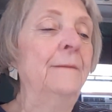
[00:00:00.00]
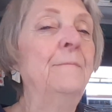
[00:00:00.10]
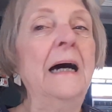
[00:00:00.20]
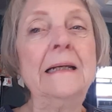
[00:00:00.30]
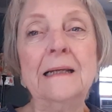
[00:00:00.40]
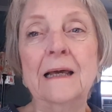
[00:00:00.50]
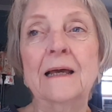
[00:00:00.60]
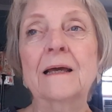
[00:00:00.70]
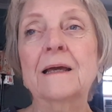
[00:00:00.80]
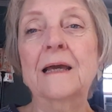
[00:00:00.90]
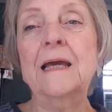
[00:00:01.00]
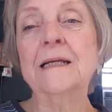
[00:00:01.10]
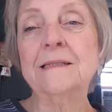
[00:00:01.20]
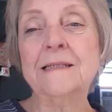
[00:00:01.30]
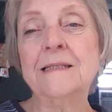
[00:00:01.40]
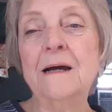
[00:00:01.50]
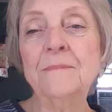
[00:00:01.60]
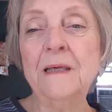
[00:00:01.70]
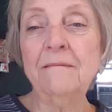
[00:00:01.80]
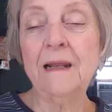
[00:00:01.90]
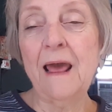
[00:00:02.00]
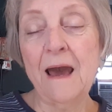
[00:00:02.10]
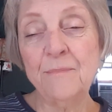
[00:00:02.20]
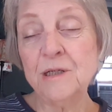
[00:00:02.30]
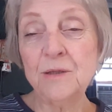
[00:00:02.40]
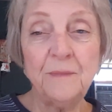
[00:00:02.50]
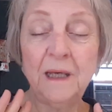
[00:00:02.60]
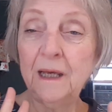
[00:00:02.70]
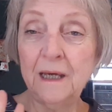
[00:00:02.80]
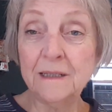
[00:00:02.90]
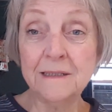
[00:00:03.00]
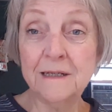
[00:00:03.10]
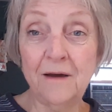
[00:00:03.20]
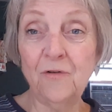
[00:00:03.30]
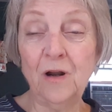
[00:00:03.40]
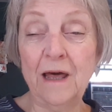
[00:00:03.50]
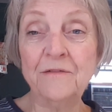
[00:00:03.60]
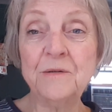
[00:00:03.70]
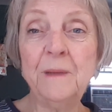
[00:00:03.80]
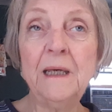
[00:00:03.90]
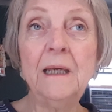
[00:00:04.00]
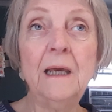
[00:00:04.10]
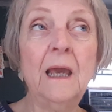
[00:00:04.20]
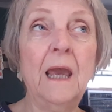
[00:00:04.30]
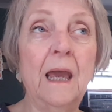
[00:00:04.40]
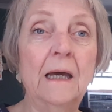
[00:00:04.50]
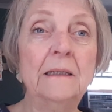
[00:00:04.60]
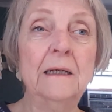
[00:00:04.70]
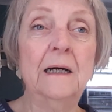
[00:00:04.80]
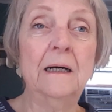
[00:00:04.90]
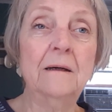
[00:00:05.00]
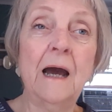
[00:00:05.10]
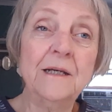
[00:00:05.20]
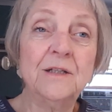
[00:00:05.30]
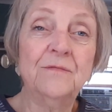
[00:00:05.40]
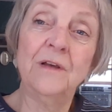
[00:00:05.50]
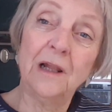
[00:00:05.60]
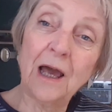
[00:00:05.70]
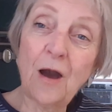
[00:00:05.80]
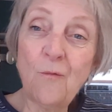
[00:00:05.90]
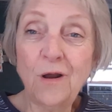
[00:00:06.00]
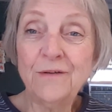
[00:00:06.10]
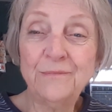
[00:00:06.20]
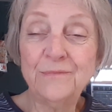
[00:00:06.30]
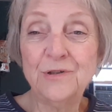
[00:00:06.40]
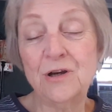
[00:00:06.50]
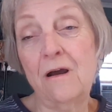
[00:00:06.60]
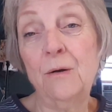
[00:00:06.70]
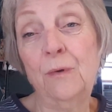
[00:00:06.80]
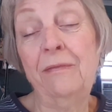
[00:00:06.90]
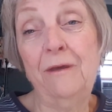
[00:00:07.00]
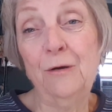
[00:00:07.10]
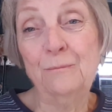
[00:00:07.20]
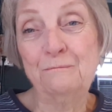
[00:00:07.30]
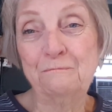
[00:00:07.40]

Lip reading: But it's something that happened to me. It's never left me, and I just feel like I want to share it with you.